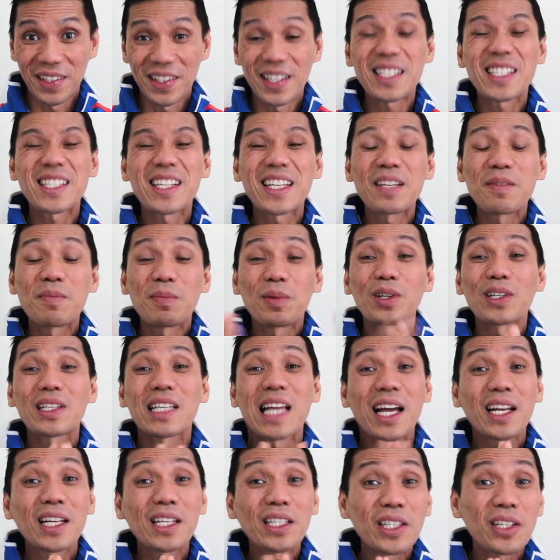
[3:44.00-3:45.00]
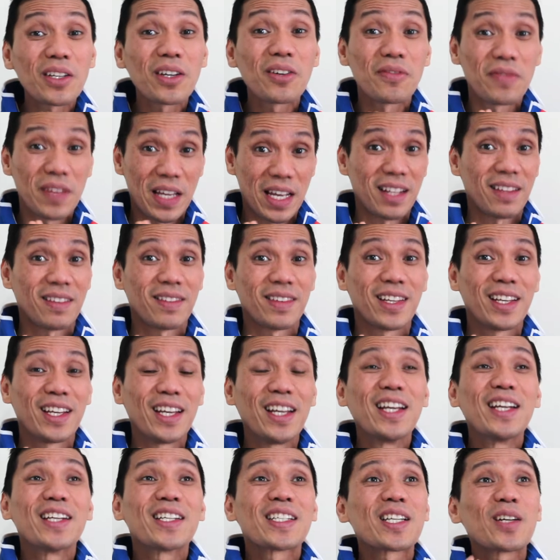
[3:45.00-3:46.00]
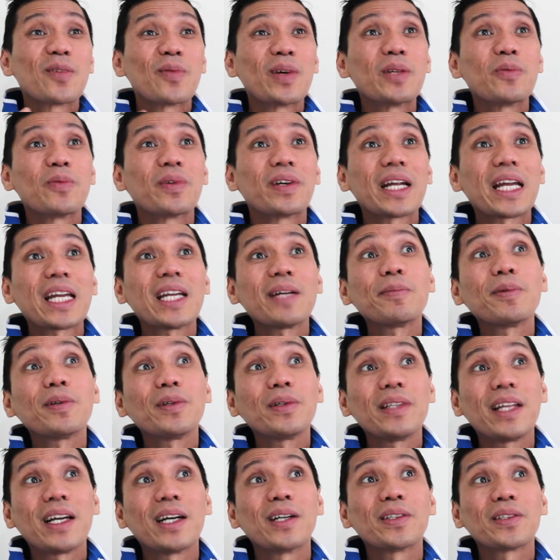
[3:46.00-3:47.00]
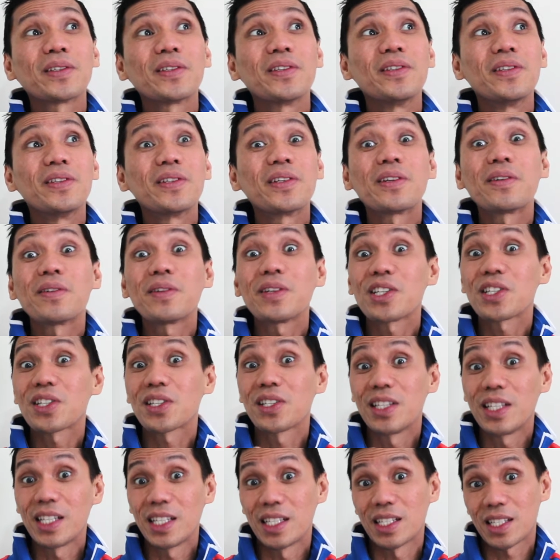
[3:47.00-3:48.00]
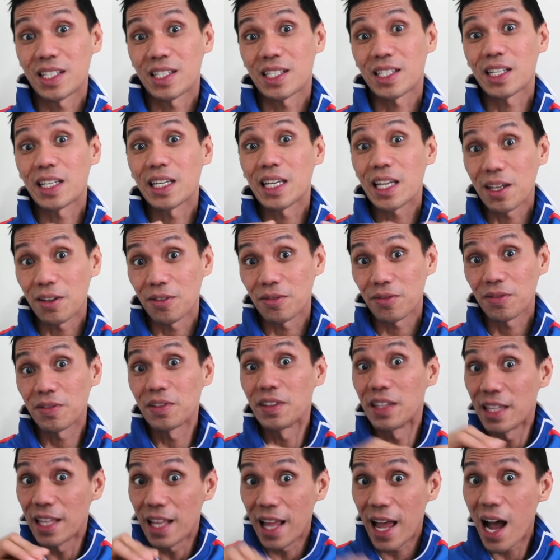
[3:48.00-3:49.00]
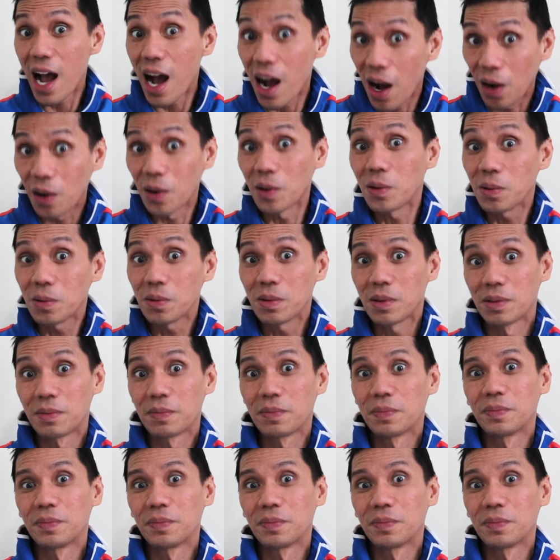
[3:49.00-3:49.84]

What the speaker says: That's the immortality of it. So when we're able now to nourish this gift now,